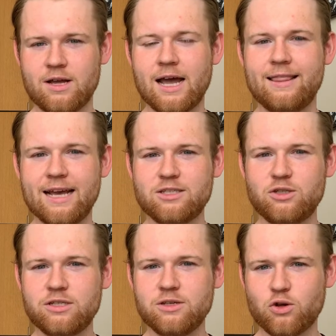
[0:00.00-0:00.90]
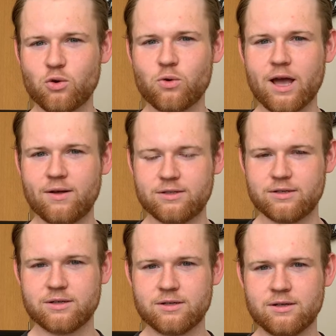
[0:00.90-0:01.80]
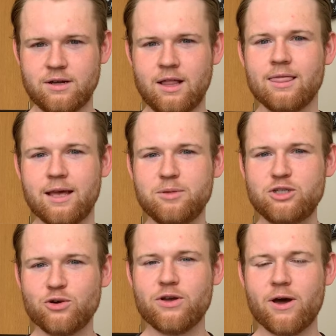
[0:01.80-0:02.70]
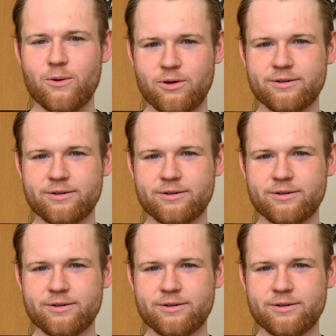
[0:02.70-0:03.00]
and that's using Google Calendar. Let me show you how.